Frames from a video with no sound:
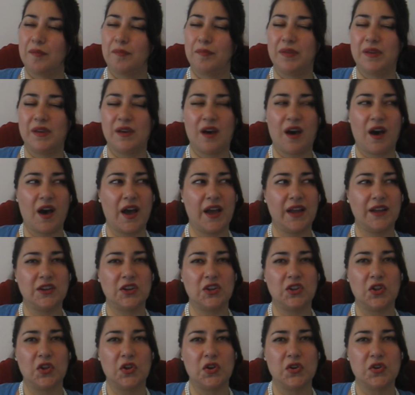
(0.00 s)

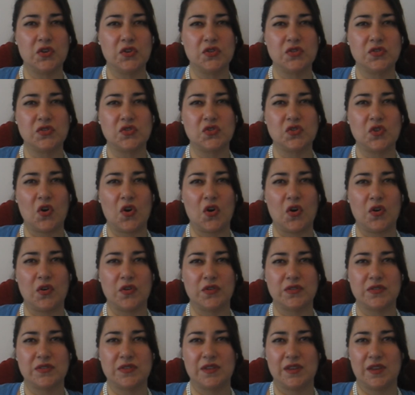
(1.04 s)
behind closed
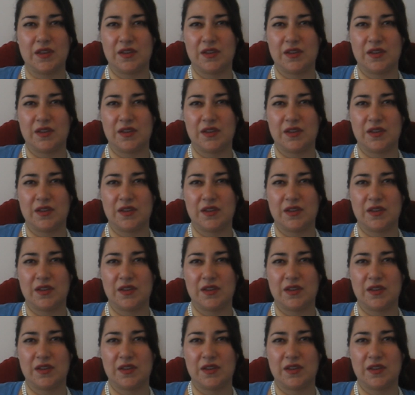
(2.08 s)
doors